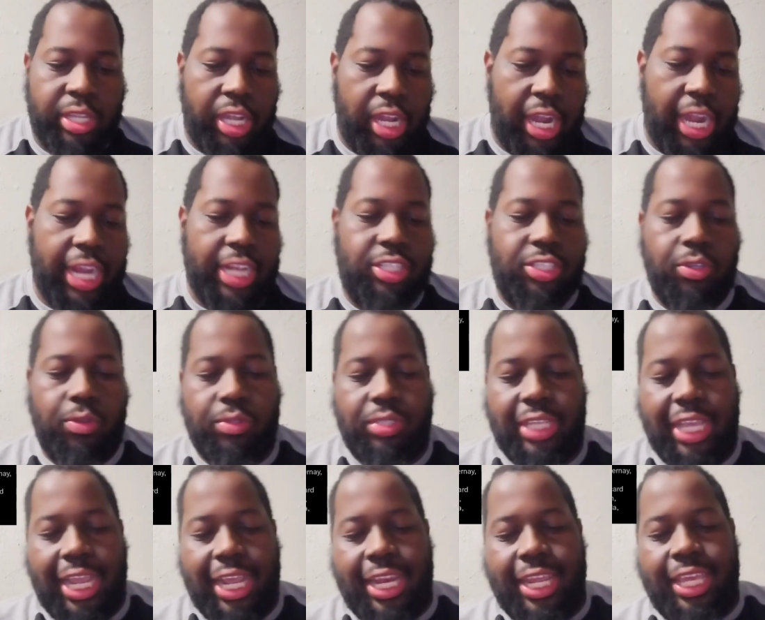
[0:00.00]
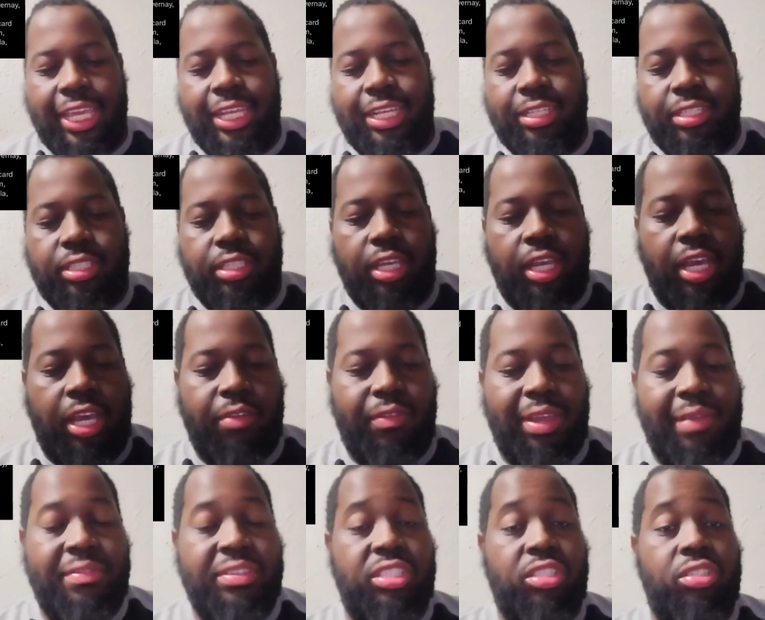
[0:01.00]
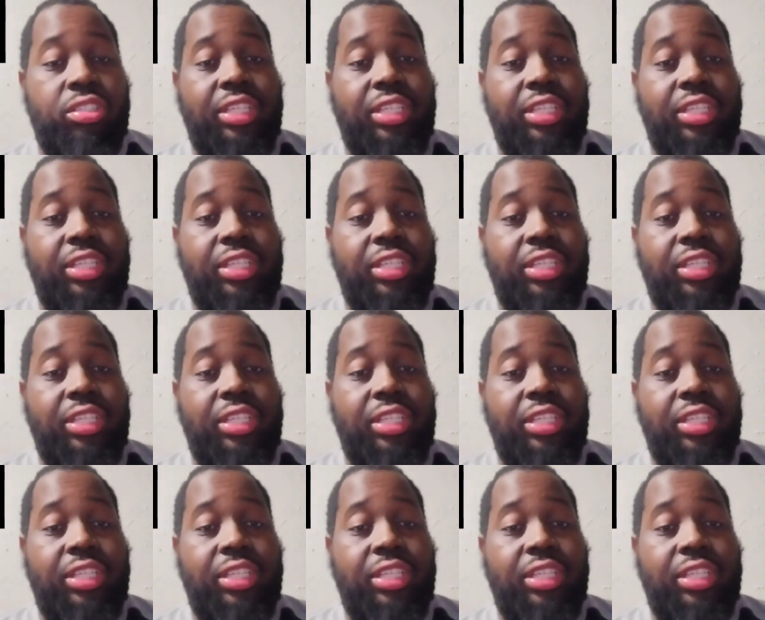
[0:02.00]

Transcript: All right, so tight ends. Ravens